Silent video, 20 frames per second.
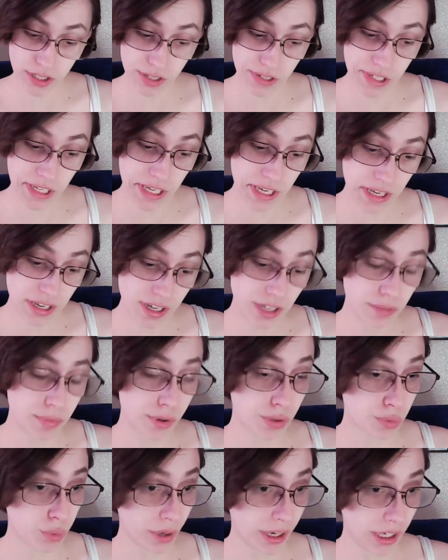the
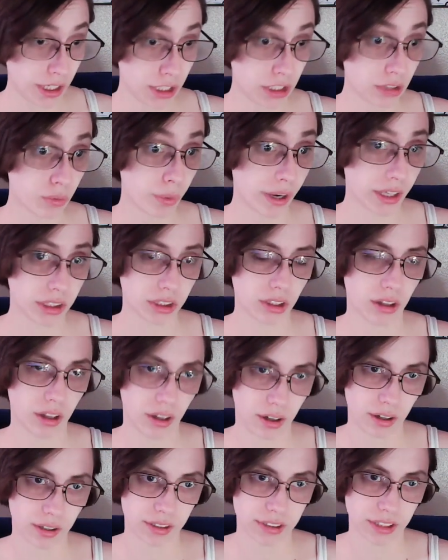in-between, which a lot
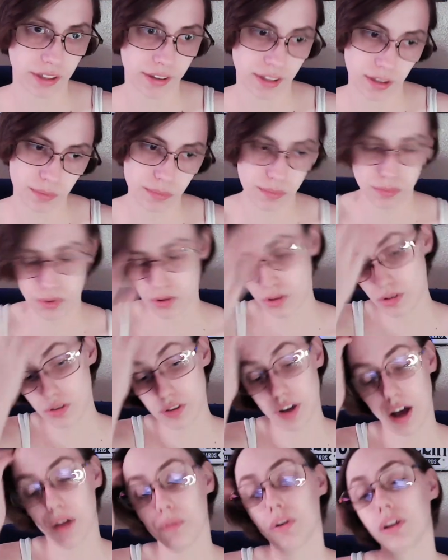of times
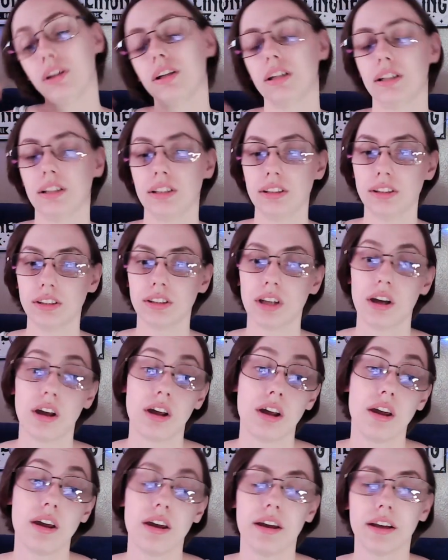Samhain is
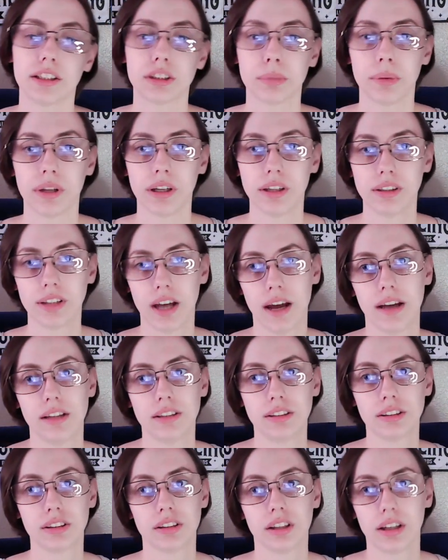explained
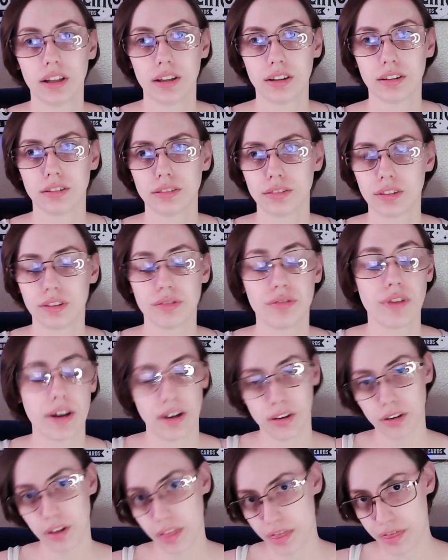as like the
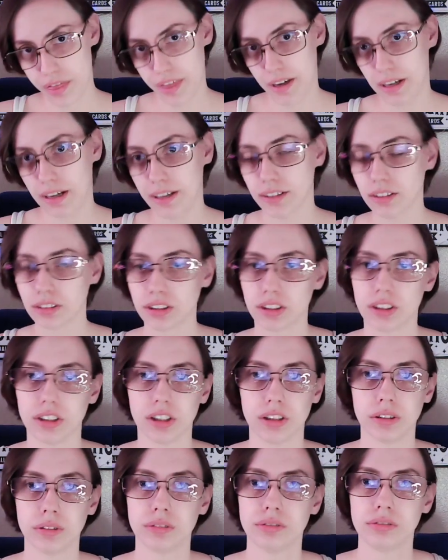veil thinning,
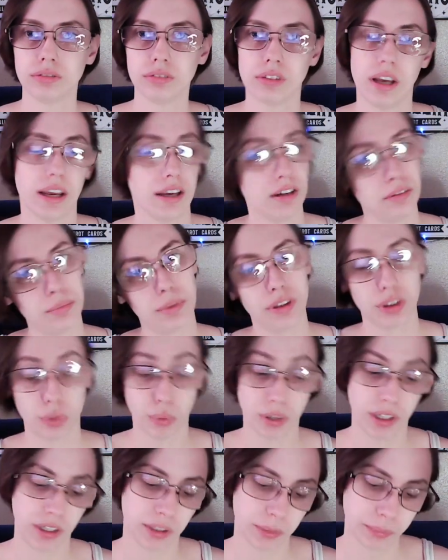so in
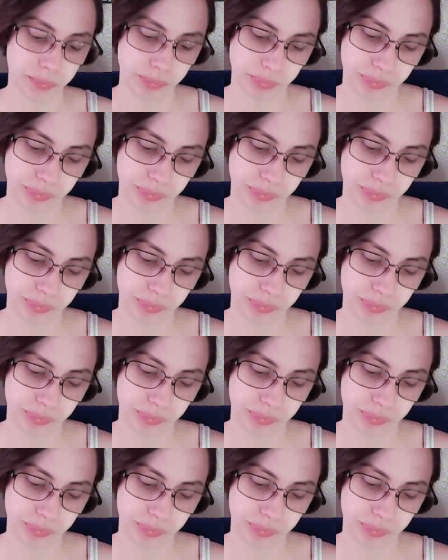between.